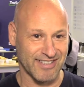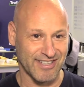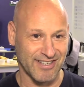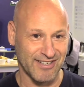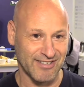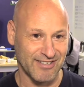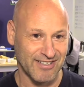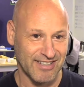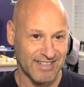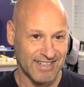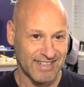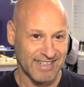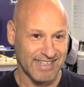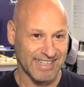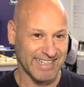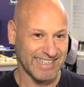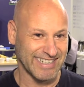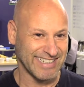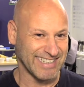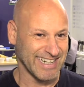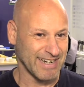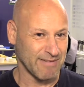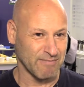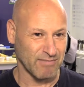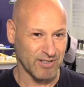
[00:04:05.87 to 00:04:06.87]
So
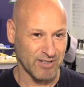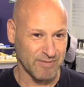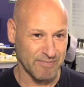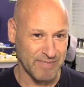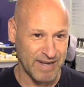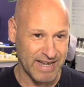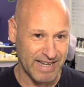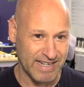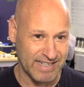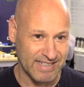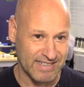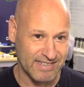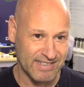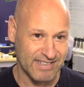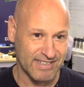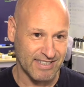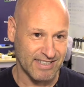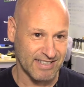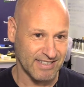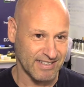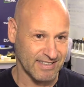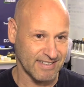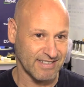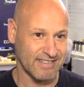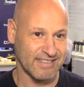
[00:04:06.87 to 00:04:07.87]

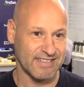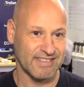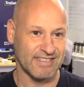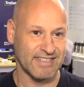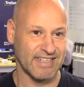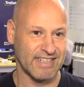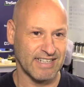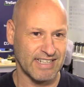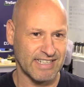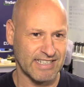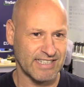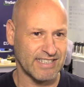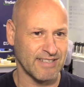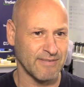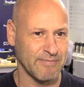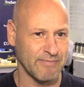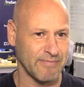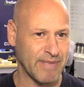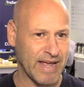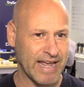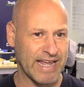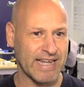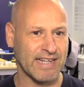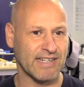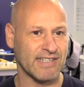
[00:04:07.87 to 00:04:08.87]
Daimler-Benz and
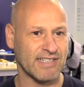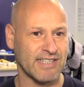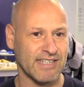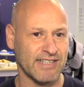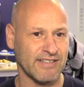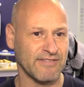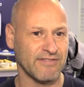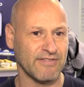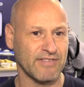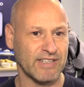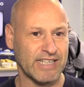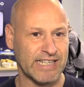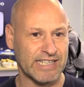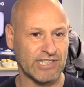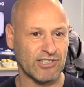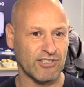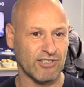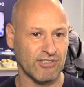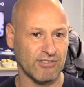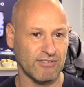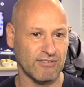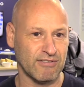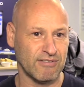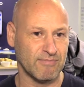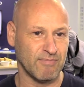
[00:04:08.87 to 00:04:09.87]
some banks have
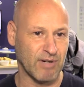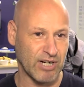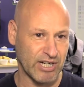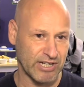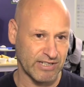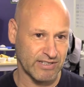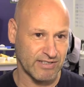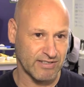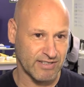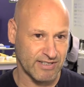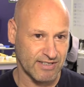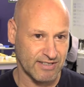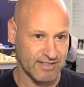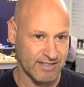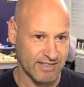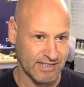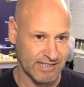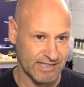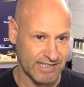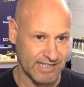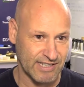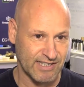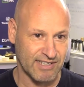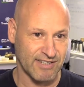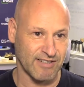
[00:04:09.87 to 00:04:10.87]
issued bonds
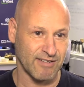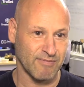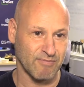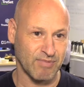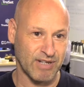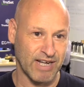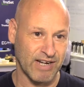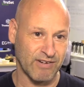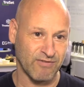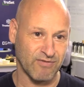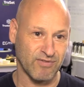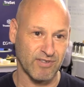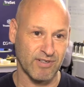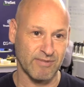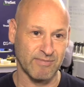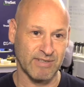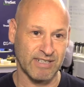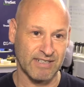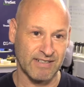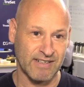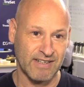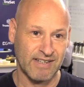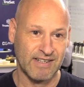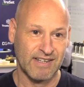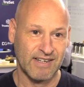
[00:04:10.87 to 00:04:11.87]
on the Ethereum platform,
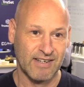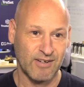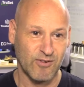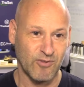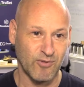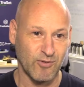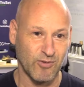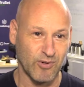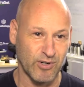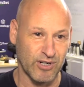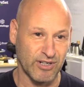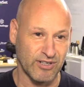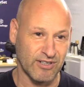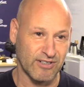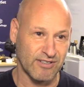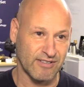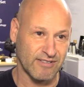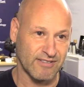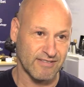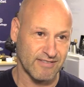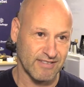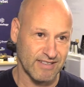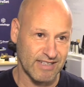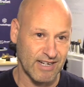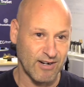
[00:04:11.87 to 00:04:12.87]
and
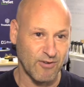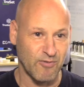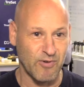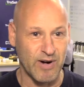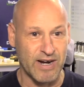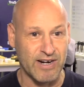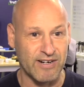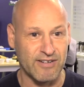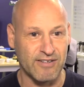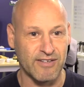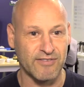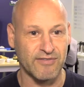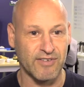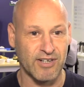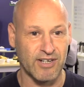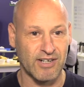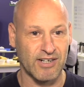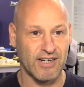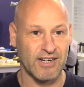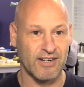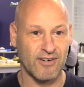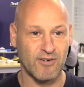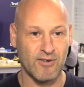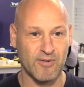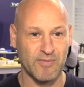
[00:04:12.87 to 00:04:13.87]
we're aware of
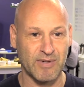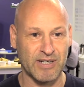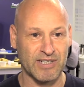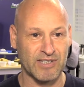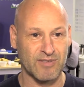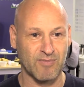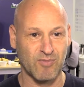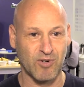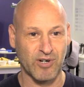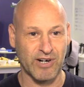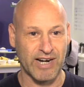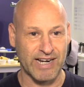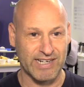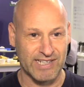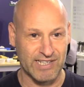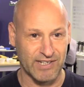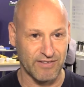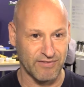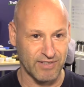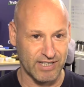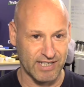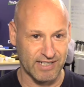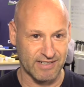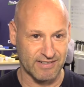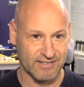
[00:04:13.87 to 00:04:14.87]
a whole bunch more
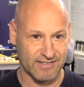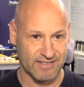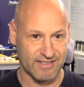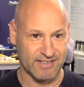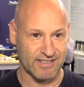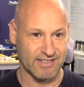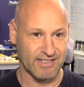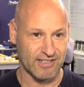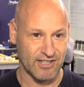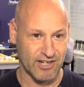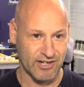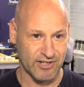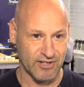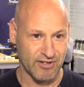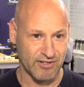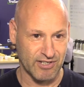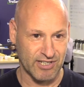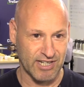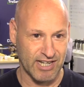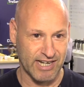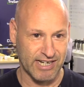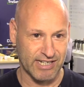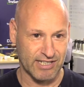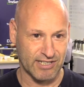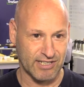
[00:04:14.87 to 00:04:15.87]
activity along
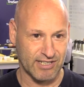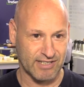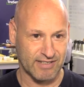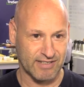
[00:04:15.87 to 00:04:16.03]
those lines.